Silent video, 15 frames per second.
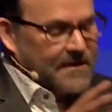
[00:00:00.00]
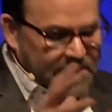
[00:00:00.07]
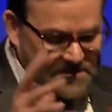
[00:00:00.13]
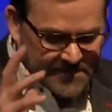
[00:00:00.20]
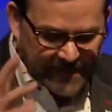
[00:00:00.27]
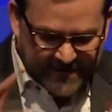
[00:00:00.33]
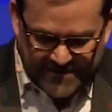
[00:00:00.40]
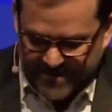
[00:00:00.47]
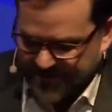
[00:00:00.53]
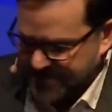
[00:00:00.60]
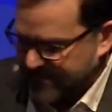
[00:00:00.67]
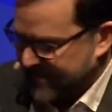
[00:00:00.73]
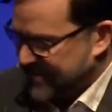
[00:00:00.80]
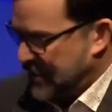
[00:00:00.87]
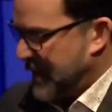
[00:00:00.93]
is not
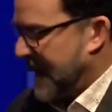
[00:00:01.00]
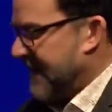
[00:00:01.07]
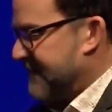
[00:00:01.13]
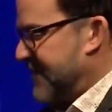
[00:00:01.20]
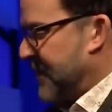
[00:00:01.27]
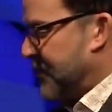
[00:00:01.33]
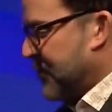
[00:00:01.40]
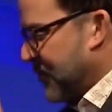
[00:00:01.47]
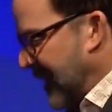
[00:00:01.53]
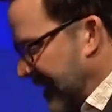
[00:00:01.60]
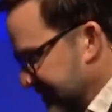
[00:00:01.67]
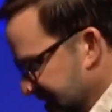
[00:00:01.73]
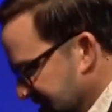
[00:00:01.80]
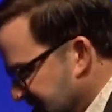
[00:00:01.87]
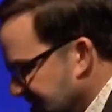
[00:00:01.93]
just that you have the
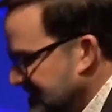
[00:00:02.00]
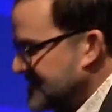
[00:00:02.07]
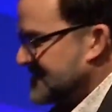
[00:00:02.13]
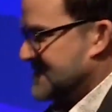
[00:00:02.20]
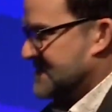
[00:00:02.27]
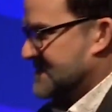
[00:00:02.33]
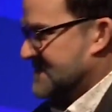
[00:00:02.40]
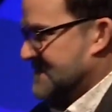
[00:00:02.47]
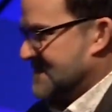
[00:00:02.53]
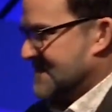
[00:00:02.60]
prophecies,